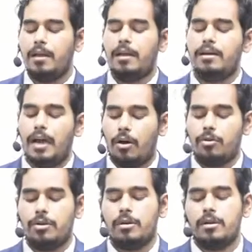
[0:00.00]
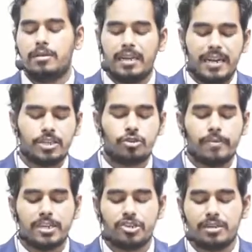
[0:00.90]
Now the next
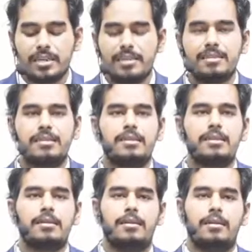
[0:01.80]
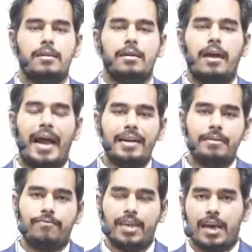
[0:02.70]
question is, and
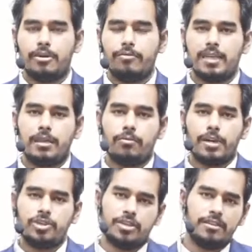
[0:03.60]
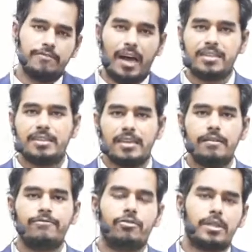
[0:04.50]
we are doing the questions fast
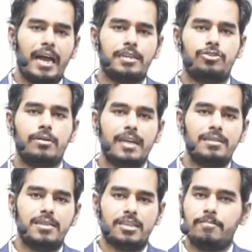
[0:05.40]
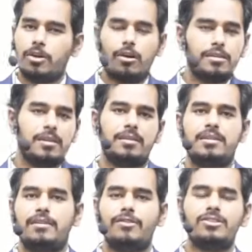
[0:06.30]
enough so that you can just, because
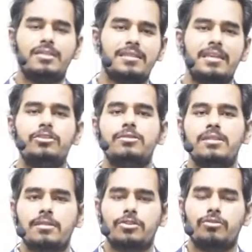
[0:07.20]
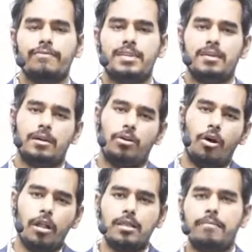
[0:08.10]
there was nothing to discuss over here,
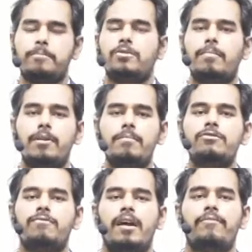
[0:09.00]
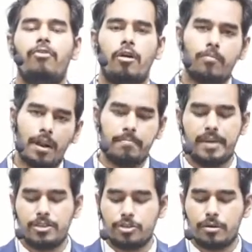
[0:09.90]
all the problems were formula
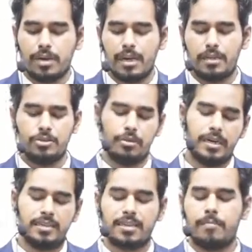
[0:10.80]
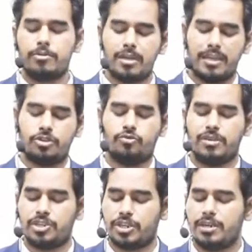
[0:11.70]
based only. So let us come to the next
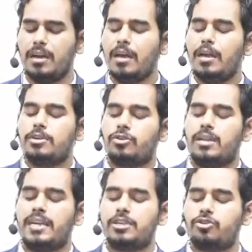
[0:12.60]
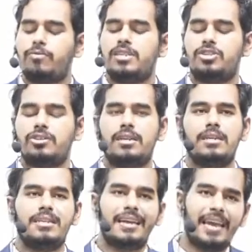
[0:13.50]
question. So the next question
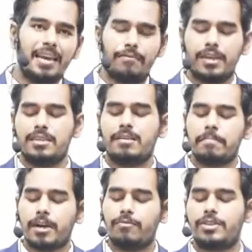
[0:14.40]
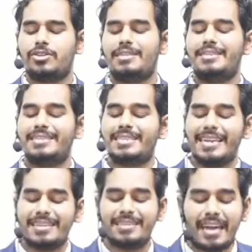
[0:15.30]
is again a very simple question. It
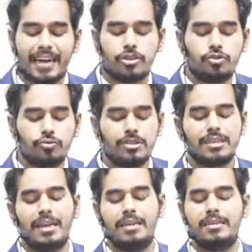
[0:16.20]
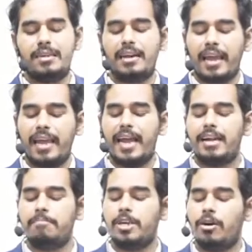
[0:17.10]
states that two cylinder A
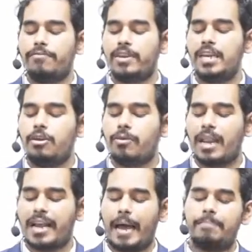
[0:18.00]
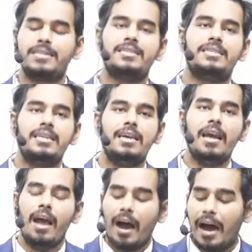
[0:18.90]
and B of equal capacity
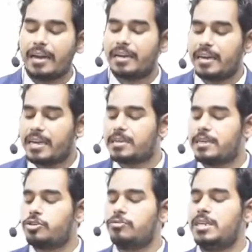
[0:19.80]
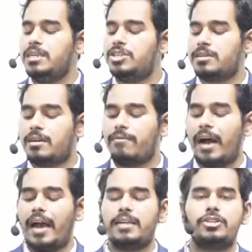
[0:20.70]
are connected to each other
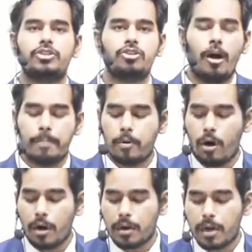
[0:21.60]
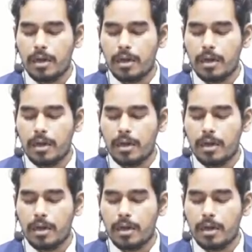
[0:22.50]
via stop cork.